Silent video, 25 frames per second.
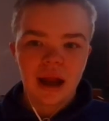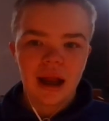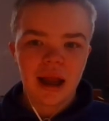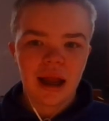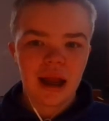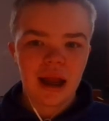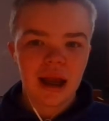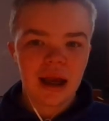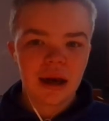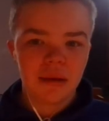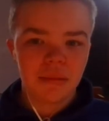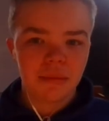
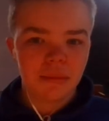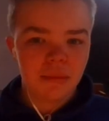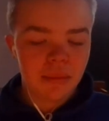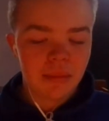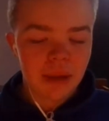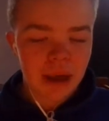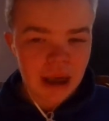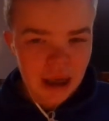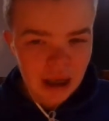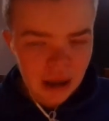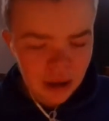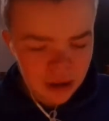And
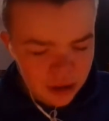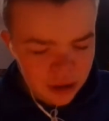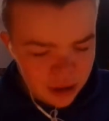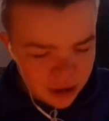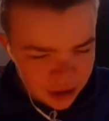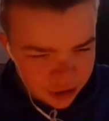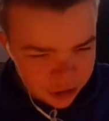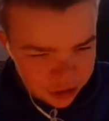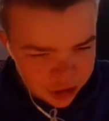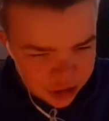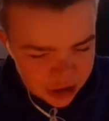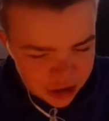mechanical
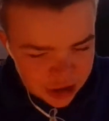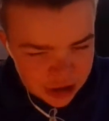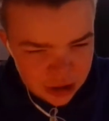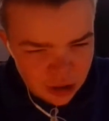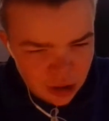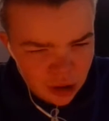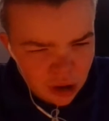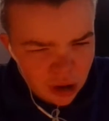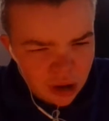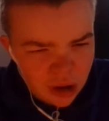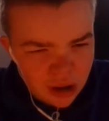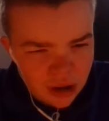energy is
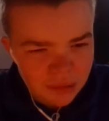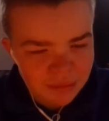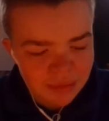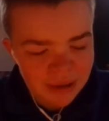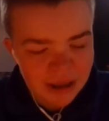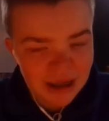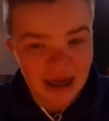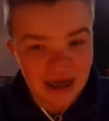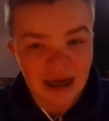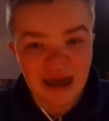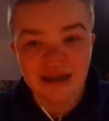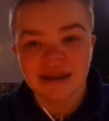good
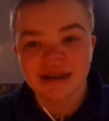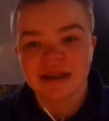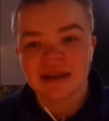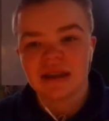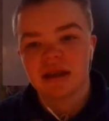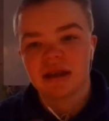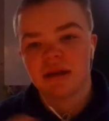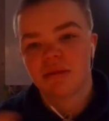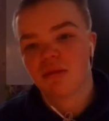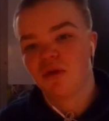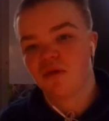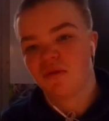because it's
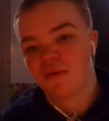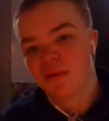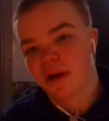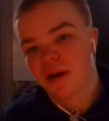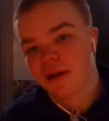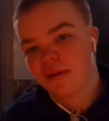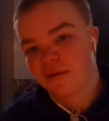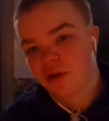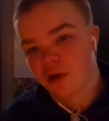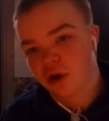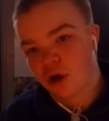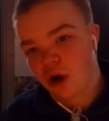the movement
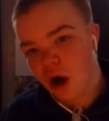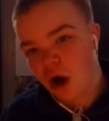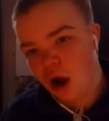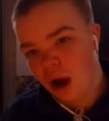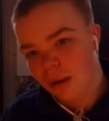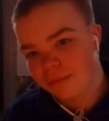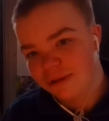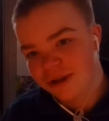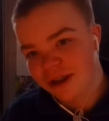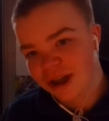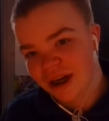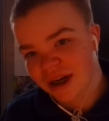of your
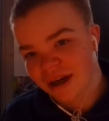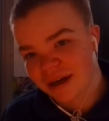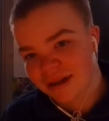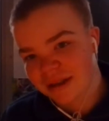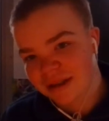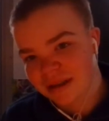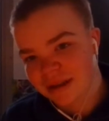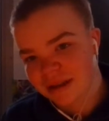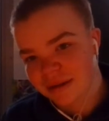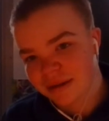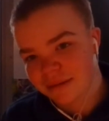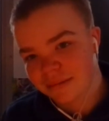
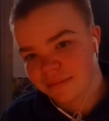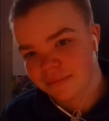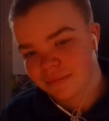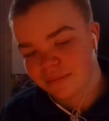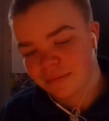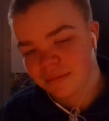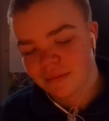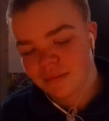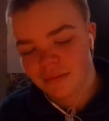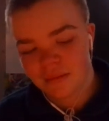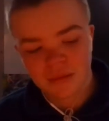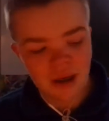objects.
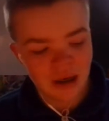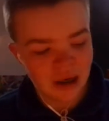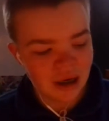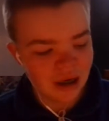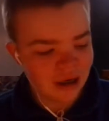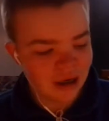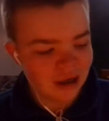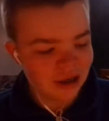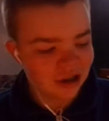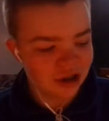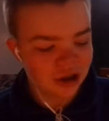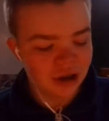In
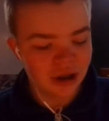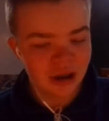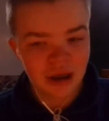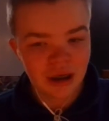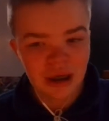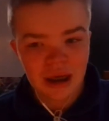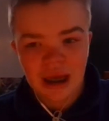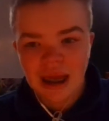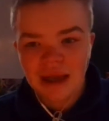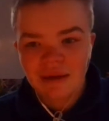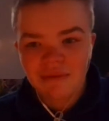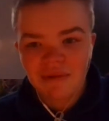addition,
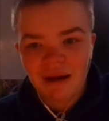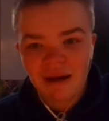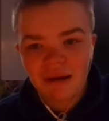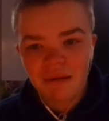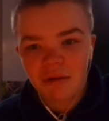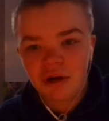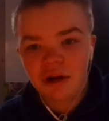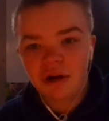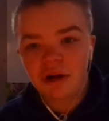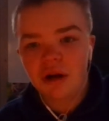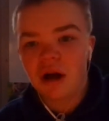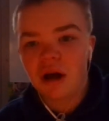if I
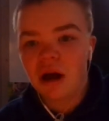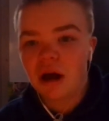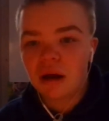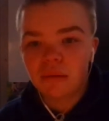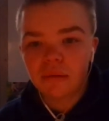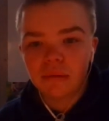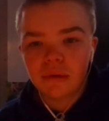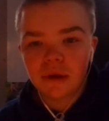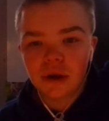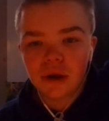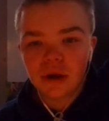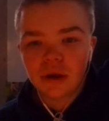were
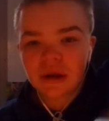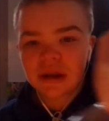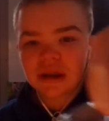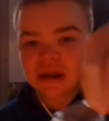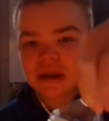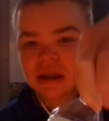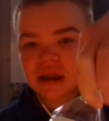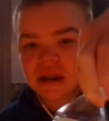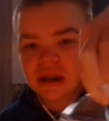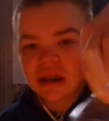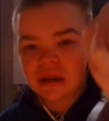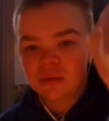to do this
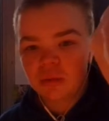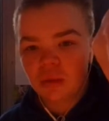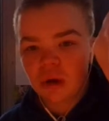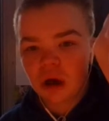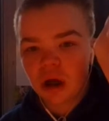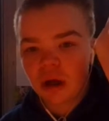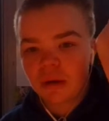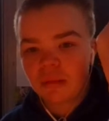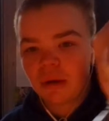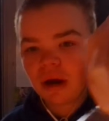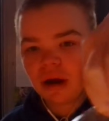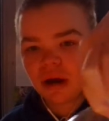to this
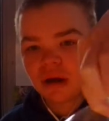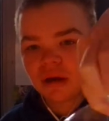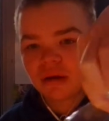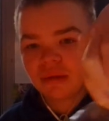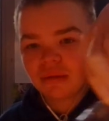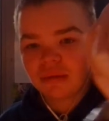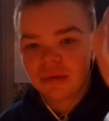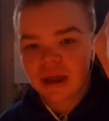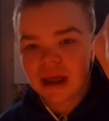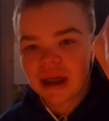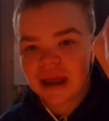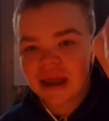water bottle,
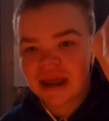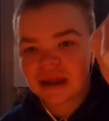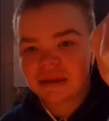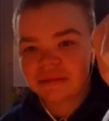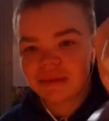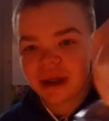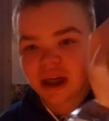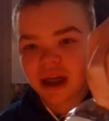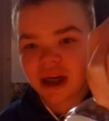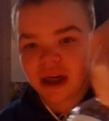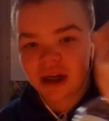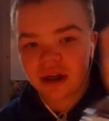yeah, that's
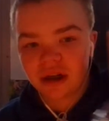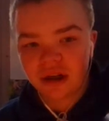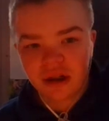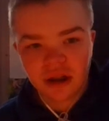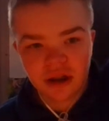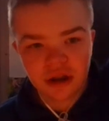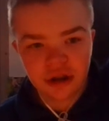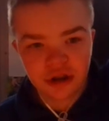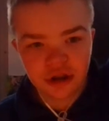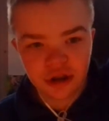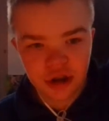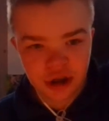mechanical
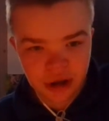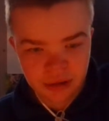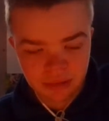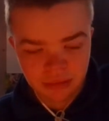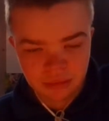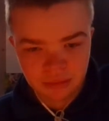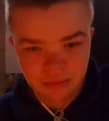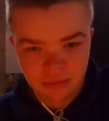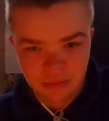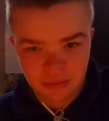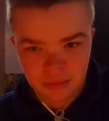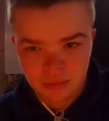energy.
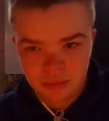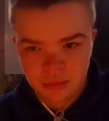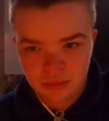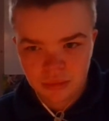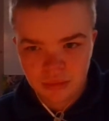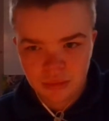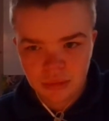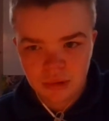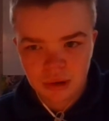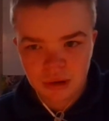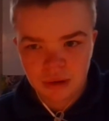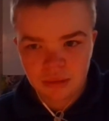
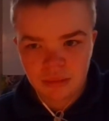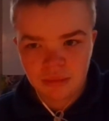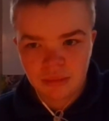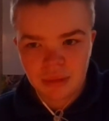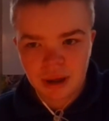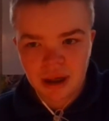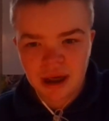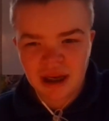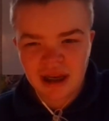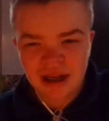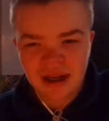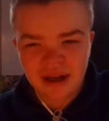
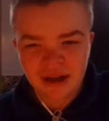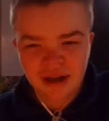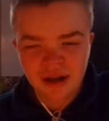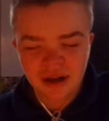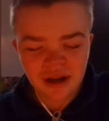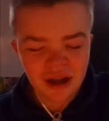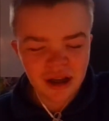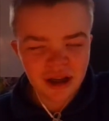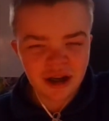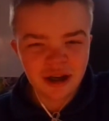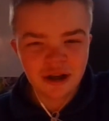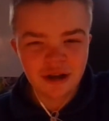
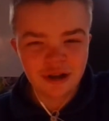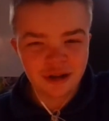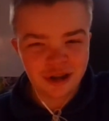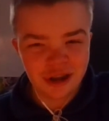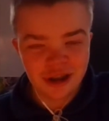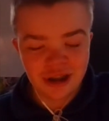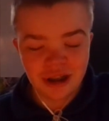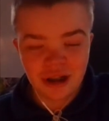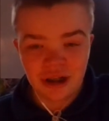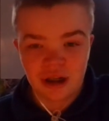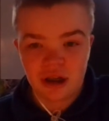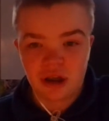Mechanical
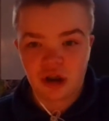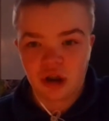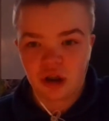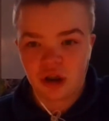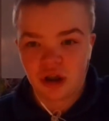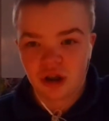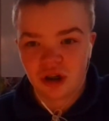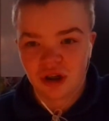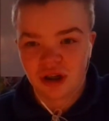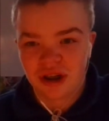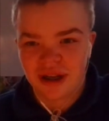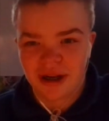energy,
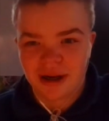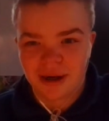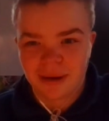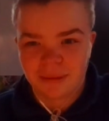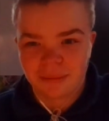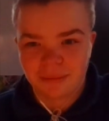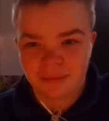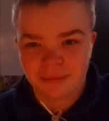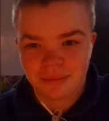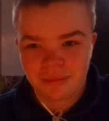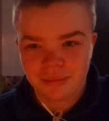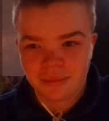look it
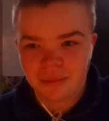up.